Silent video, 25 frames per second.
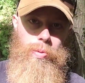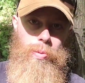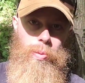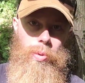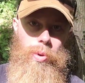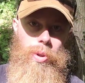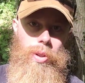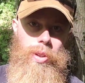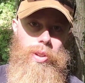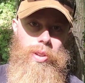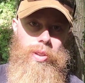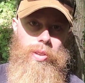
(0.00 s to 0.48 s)

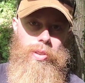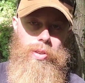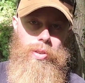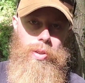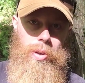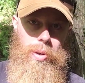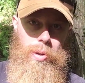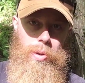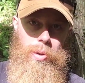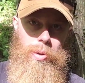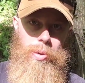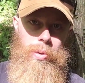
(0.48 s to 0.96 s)
wood in
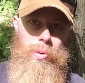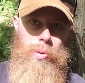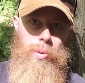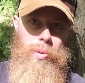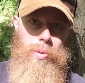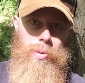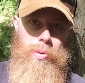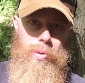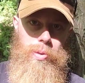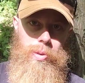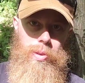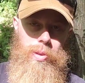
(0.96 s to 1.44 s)

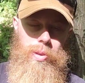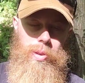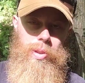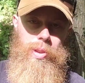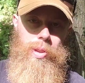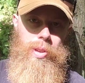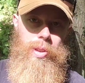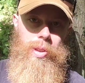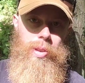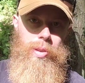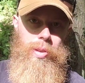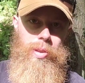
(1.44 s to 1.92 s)
total
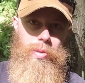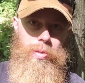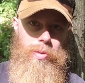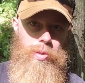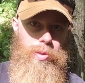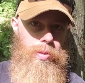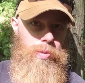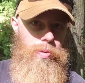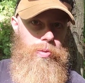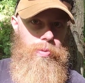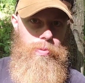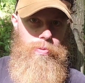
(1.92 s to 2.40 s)
to
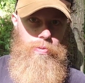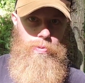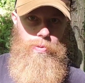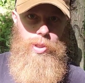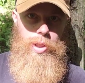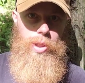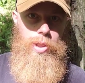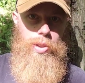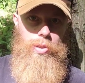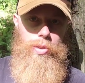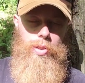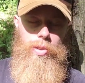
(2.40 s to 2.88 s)

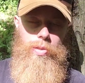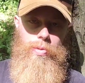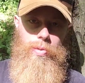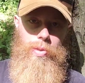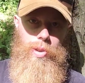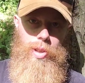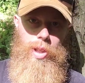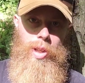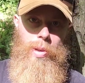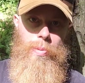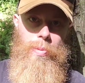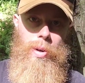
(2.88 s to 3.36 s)
finish the
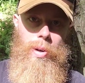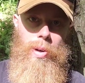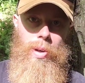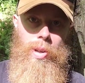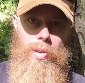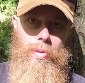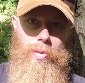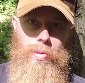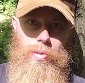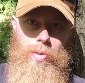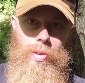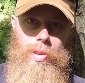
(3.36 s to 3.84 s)
frame
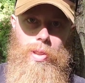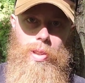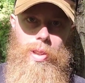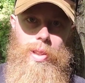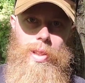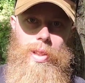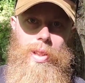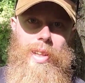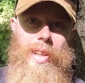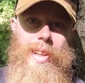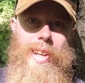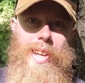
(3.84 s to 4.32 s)
off,
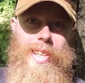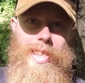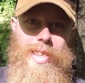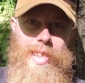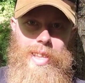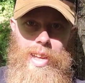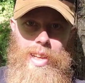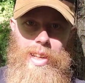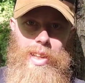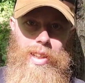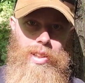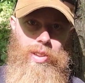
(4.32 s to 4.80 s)
and
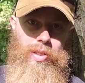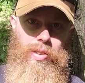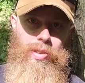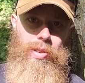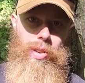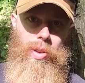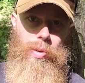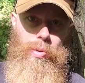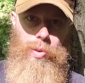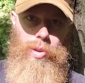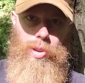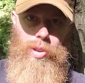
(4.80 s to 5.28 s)
then I can
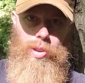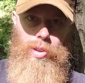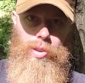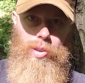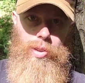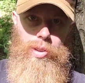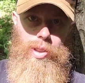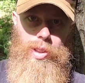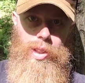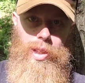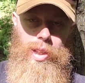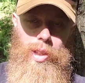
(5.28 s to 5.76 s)
start working
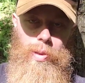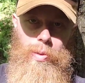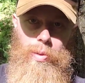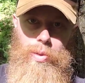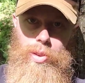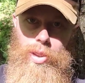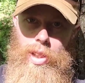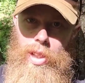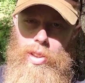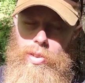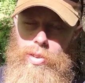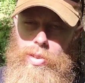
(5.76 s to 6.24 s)
on that, which
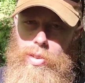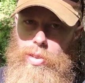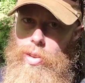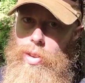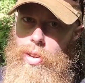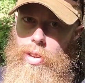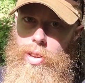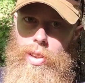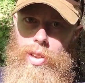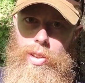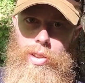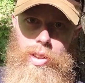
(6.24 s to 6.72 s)
that's
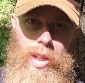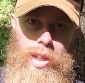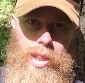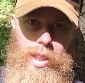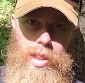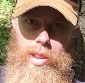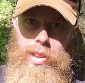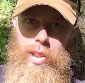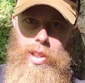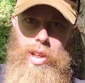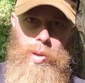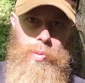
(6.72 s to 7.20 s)
not going to take
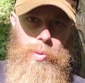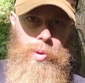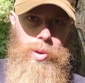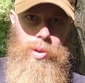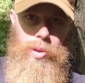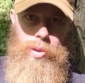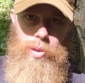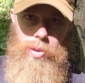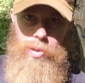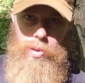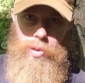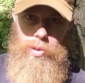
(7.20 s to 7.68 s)
any time at
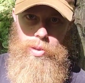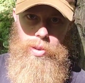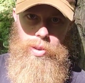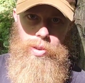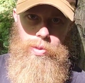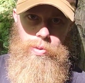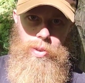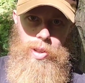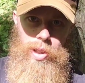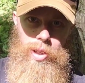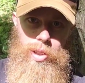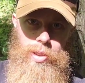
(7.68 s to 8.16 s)
all. It's
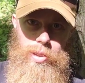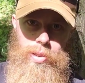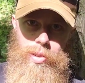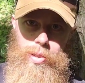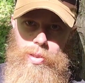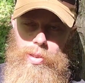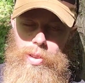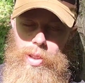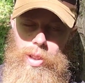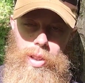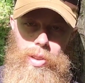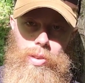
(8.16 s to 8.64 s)

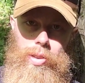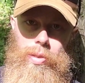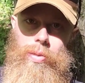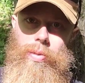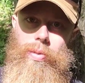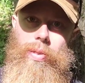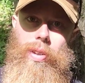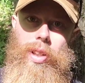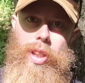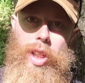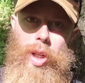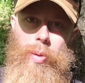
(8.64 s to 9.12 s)
fine. I also have to
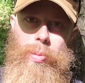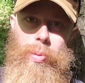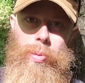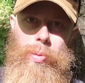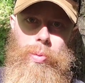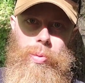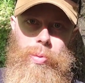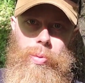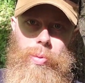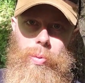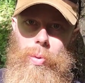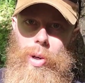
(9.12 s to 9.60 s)
find a
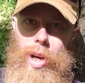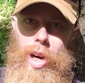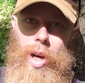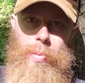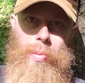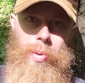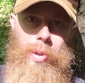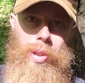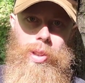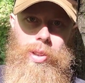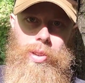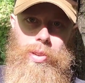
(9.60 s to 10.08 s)
couple Y
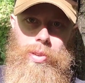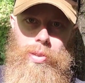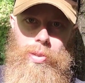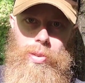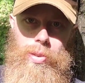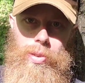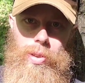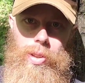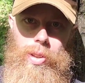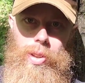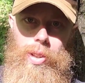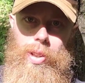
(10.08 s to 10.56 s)

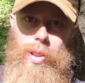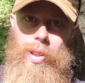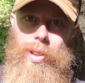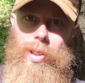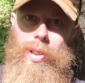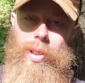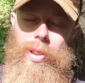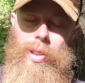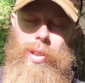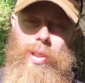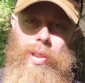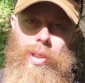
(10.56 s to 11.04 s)
branches
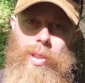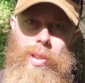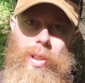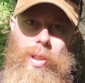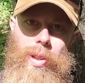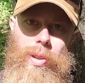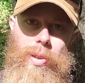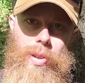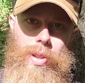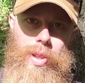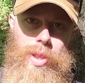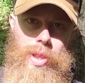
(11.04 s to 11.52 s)

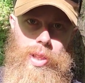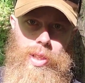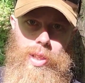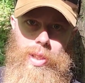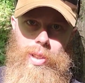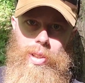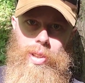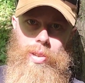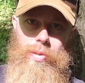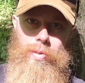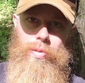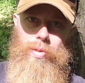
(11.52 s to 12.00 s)
that are thick
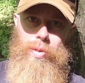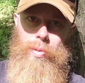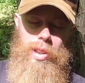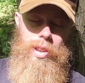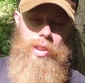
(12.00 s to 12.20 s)
enough,